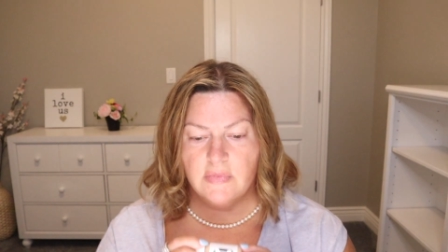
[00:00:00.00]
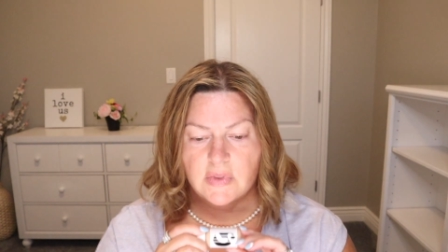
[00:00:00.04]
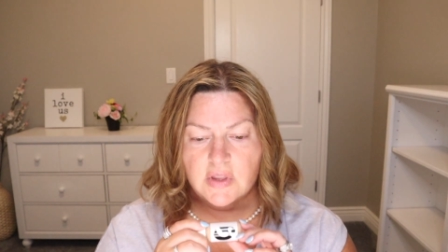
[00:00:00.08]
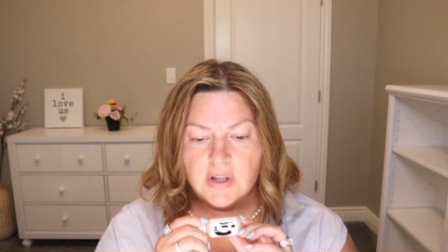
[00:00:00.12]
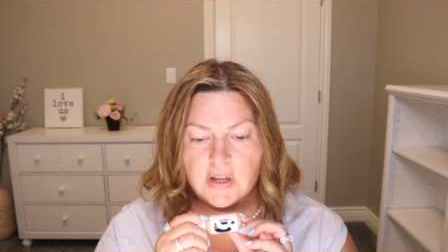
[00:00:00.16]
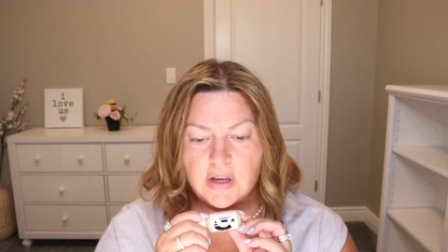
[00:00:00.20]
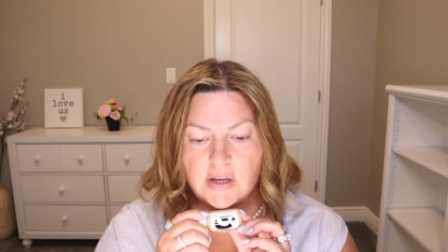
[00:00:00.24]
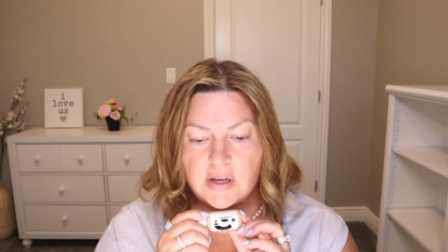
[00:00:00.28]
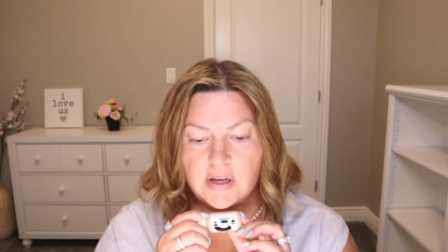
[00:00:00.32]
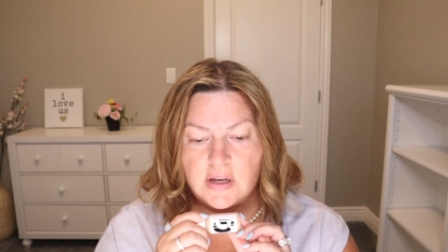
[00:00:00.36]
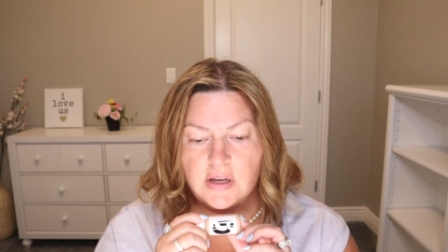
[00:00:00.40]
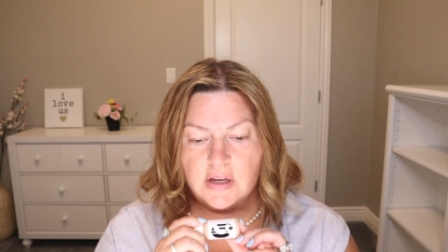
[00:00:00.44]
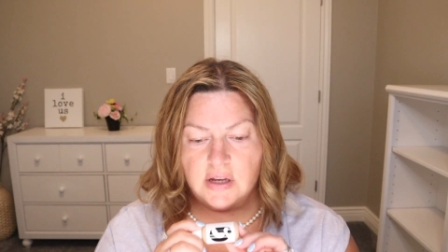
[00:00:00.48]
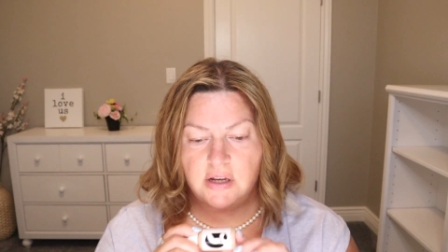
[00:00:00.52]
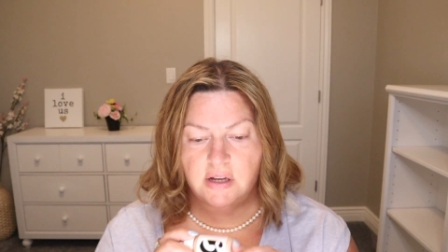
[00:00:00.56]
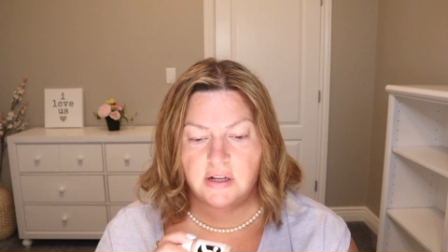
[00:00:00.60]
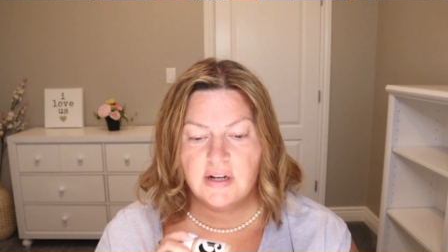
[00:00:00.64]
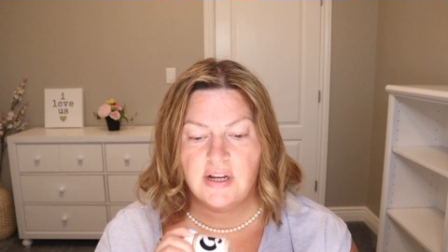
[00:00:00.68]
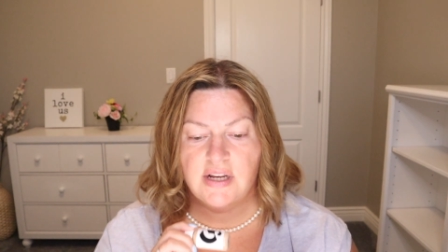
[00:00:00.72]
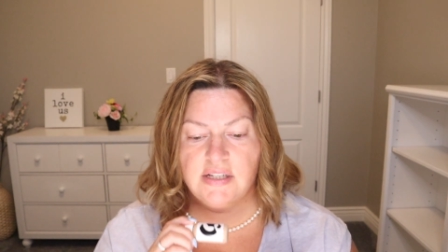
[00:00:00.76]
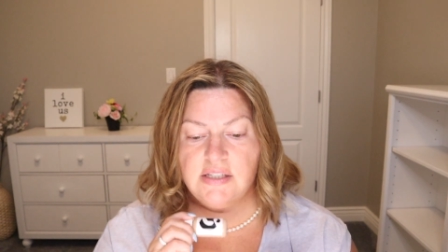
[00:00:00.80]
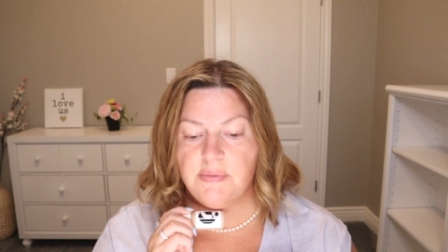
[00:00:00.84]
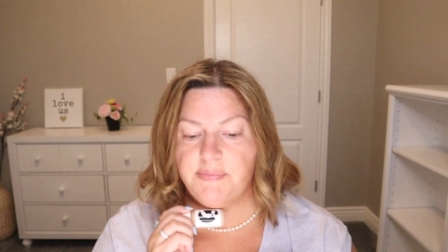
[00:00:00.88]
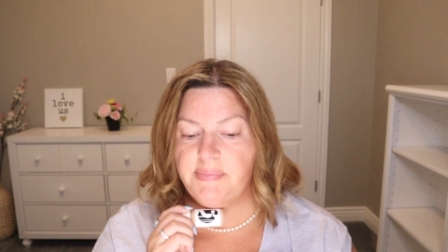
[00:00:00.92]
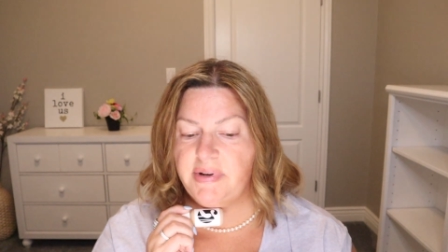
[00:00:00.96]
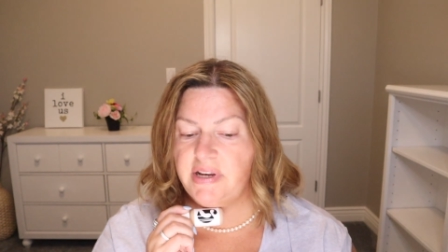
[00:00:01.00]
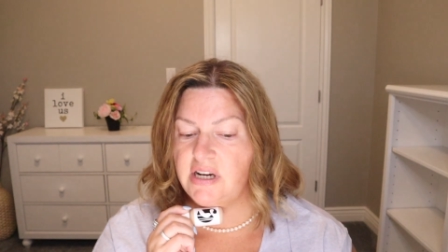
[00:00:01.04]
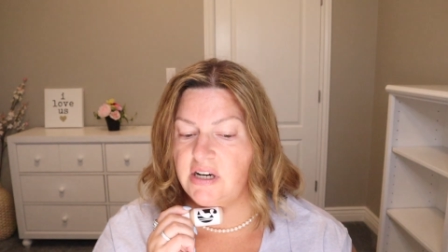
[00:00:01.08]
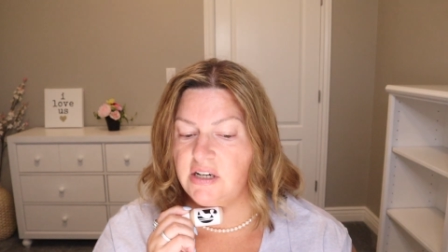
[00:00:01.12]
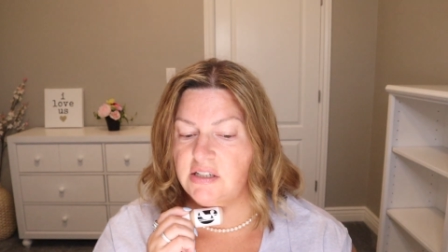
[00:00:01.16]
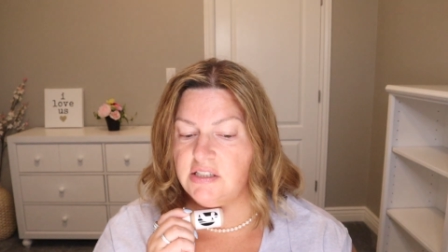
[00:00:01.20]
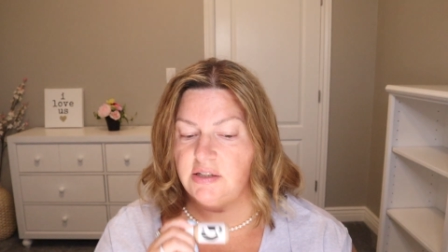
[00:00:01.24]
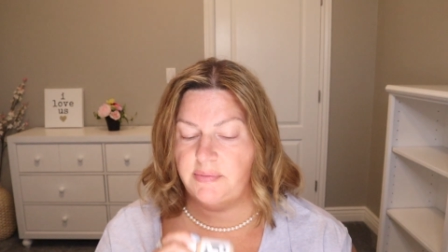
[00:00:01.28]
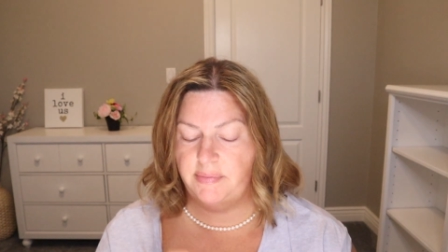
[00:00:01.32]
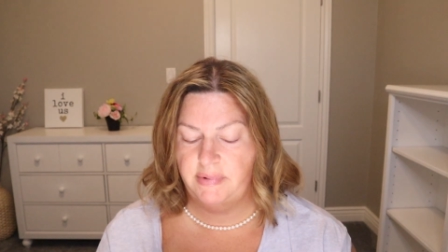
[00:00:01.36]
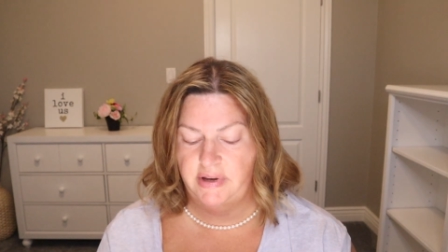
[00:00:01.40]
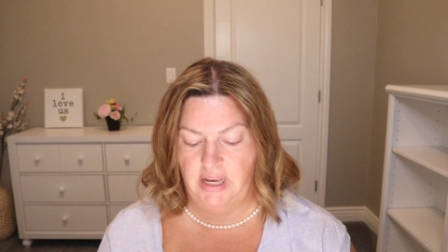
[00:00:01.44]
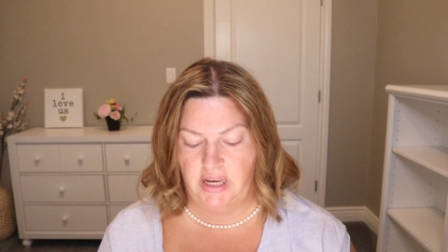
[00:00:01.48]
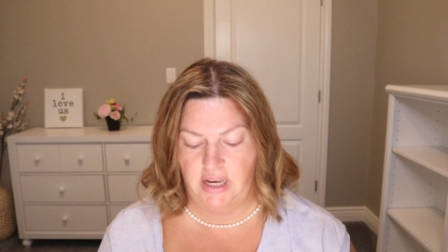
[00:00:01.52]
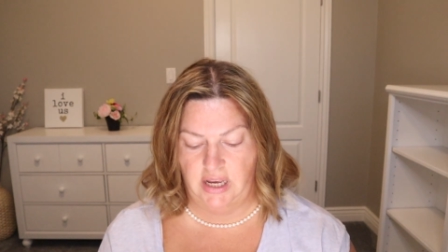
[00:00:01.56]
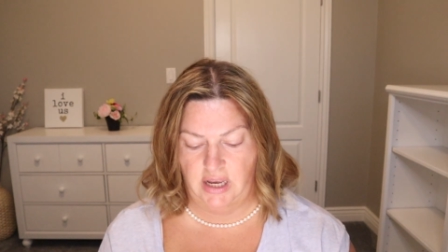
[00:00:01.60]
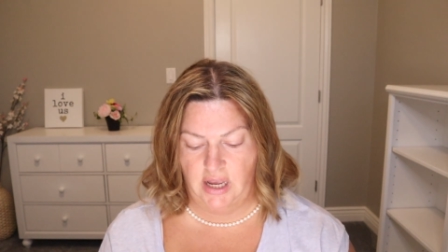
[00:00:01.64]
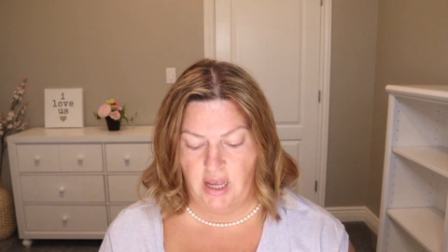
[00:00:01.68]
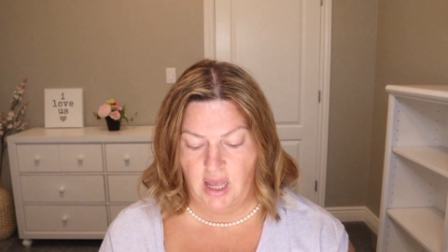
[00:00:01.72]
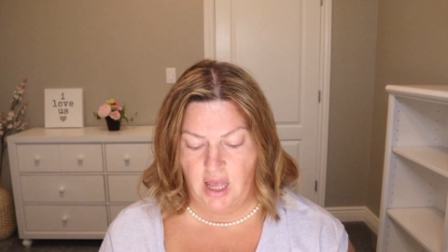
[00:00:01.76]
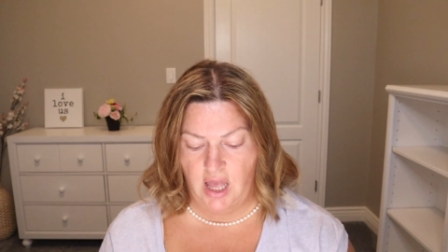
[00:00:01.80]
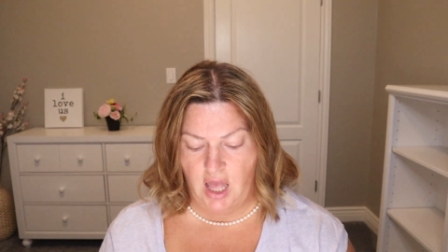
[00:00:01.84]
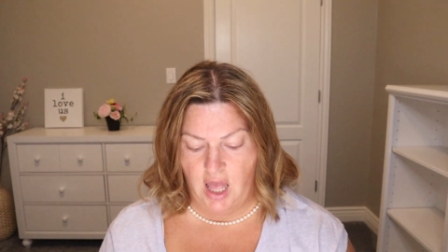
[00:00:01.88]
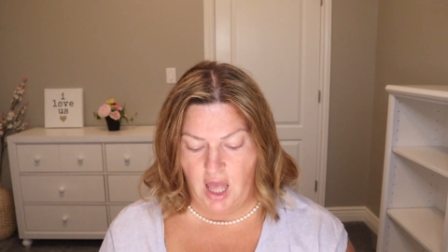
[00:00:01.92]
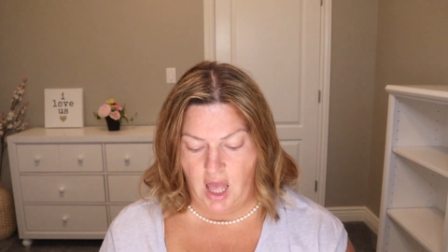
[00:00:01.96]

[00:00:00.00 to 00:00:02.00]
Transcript: It does appear to be.